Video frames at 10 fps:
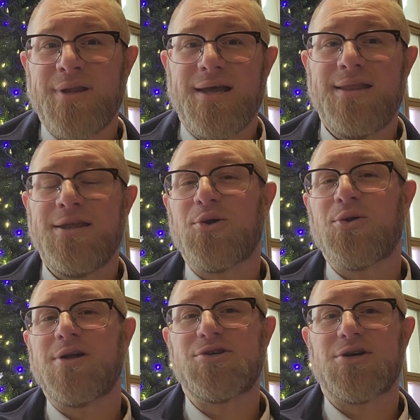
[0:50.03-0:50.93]
In the
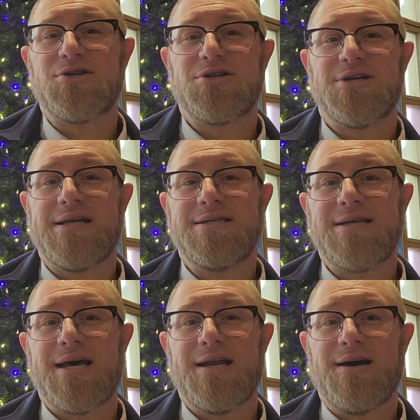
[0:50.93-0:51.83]
early church,
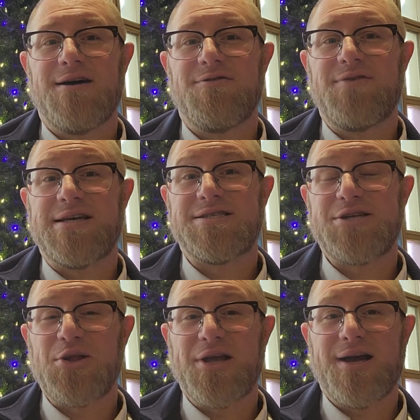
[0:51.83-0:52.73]
instead of
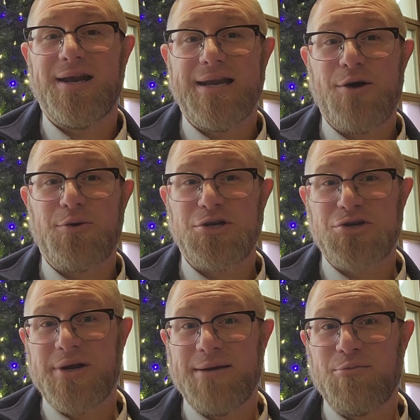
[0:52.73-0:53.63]
necessarily cutting down a
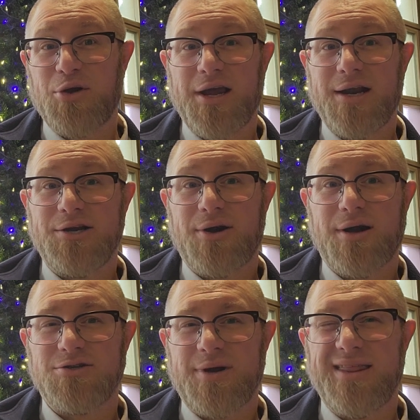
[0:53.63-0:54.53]
tree and bringing it in your
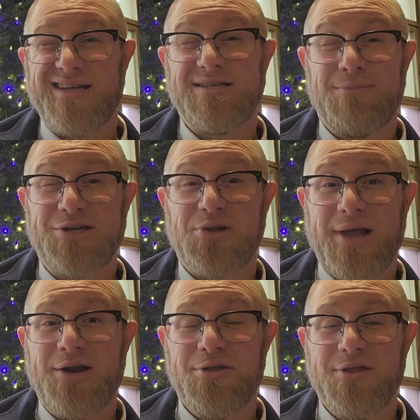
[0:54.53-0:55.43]
house, right? That's a much
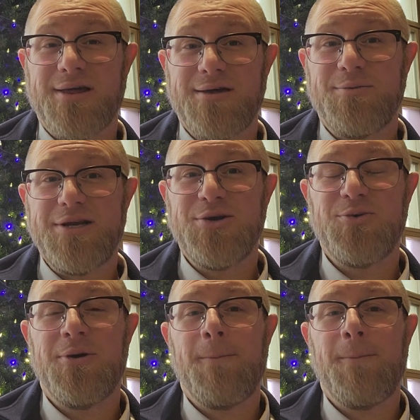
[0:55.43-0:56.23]
later thing that we do.